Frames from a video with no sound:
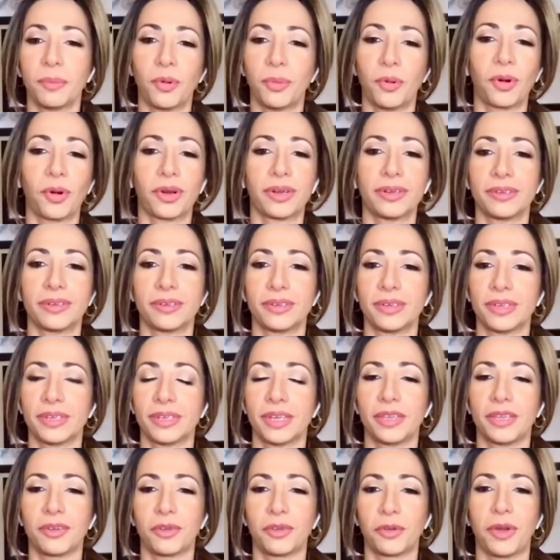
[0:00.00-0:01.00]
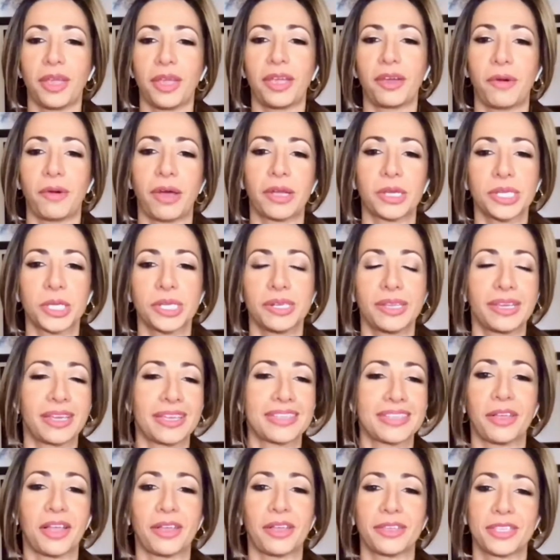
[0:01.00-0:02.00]
important and great question. I
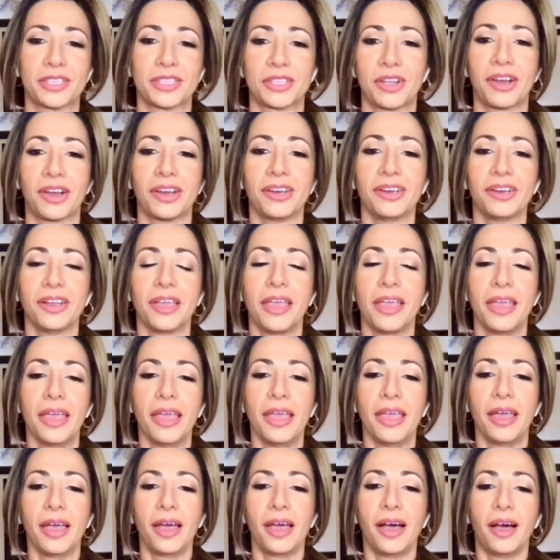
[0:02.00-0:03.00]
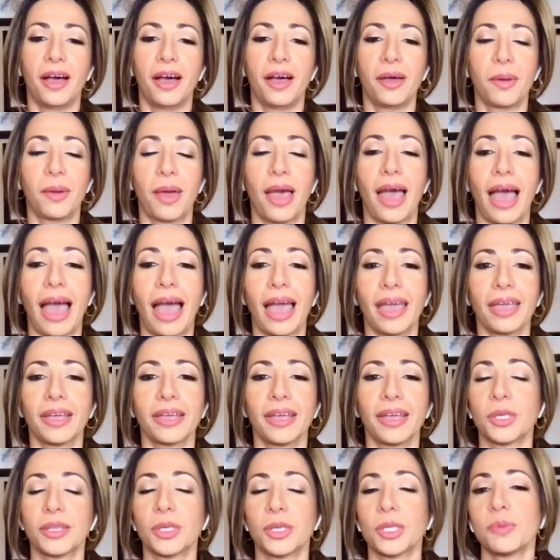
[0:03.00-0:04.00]
guess I'll start.
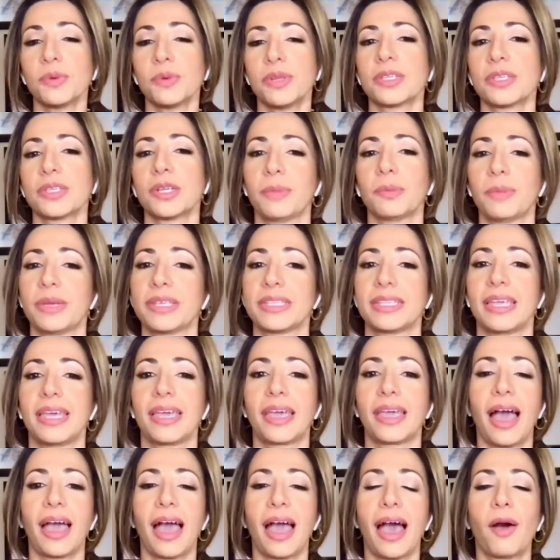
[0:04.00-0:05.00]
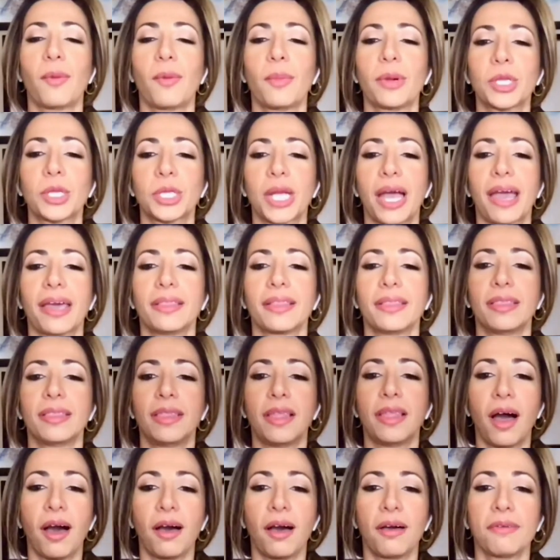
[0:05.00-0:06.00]
I just want to start by saying how much I
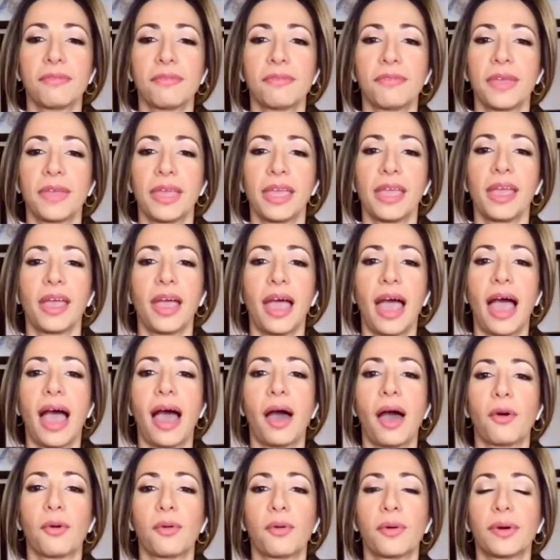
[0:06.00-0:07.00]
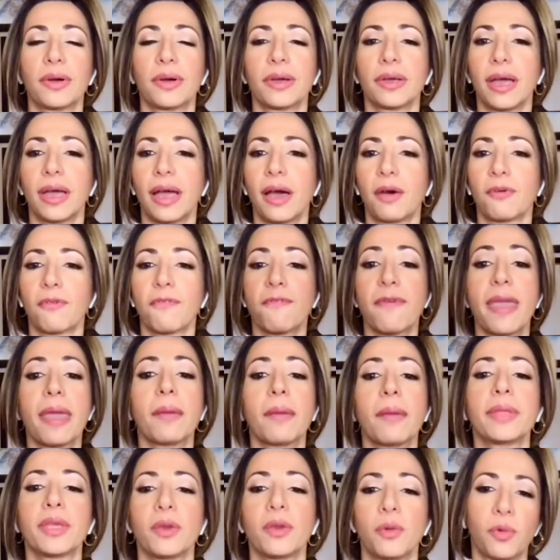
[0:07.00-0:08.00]
love how
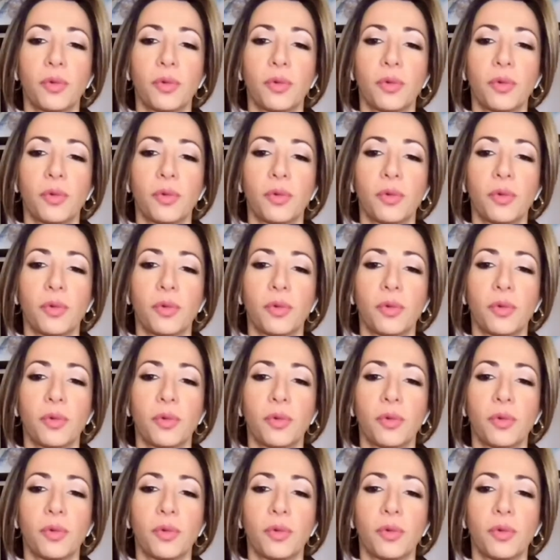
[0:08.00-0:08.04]
family